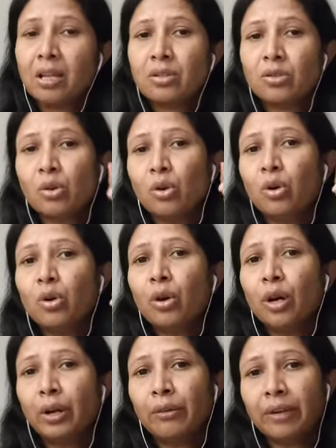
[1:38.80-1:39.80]
So
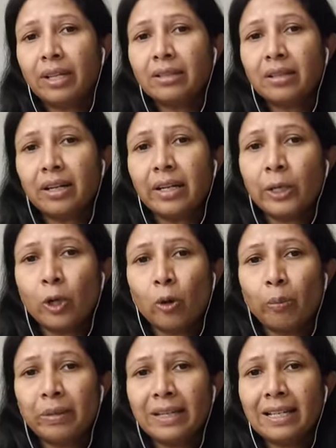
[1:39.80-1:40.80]
we studied
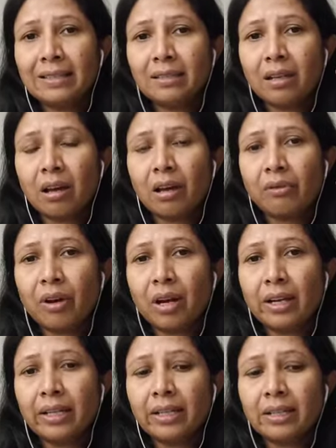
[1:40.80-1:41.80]
Nauplius
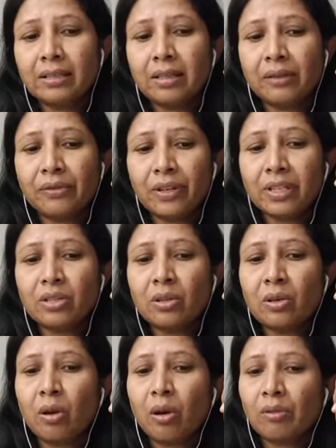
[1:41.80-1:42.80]
larva. It is the first
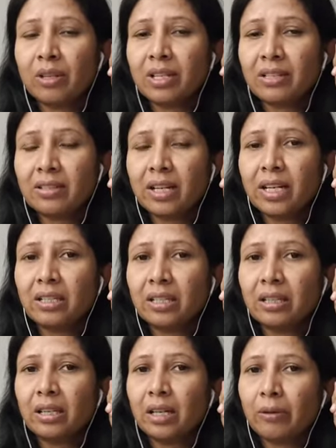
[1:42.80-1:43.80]
larval stage
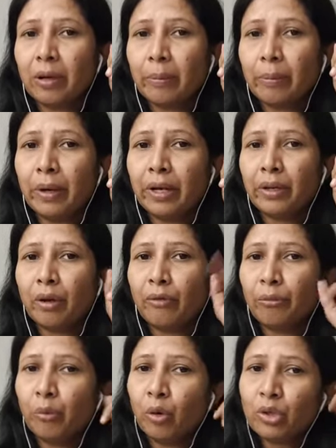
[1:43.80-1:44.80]
in the development
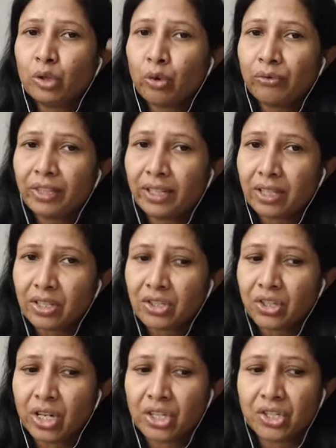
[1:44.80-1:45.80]
of most of the
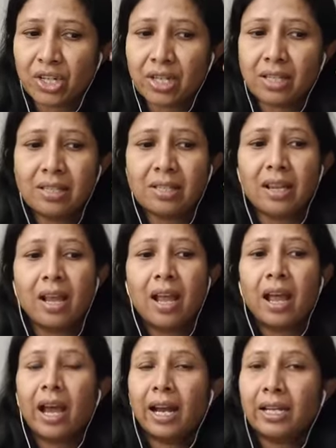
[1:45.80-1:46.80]
crustaceans,
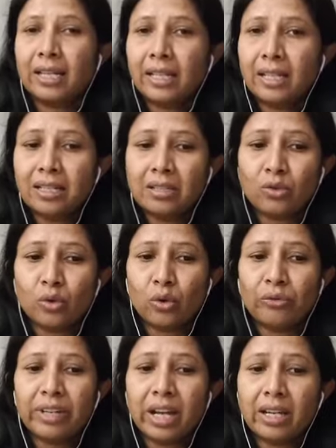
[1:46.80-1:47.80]
and here
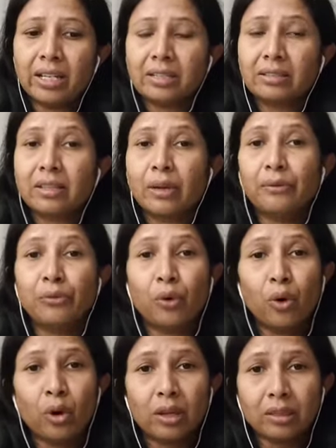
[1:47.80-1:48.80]
Zoea is the
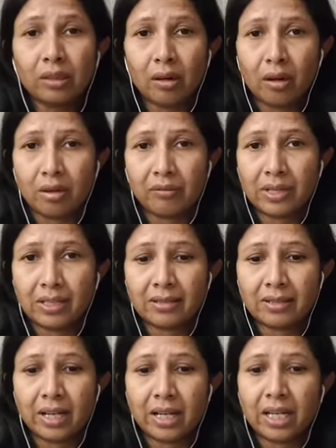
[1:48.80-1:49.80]
fourth larval
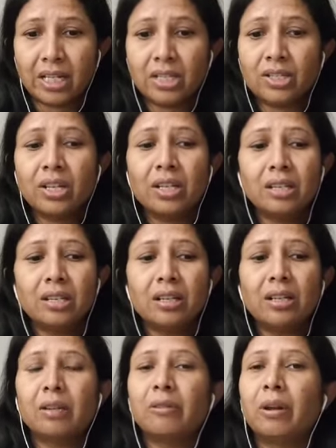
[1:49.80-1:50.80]
stage in the
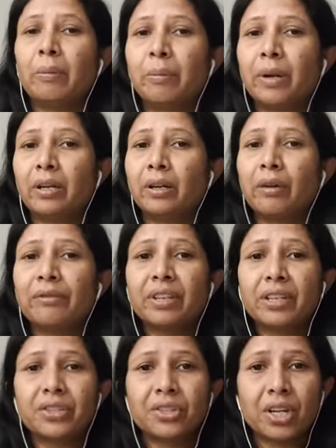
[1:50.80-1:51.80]
development of
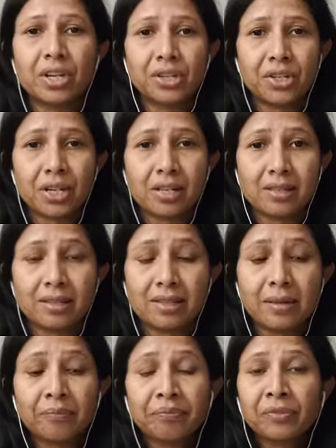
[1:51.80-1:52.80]
crustaceans.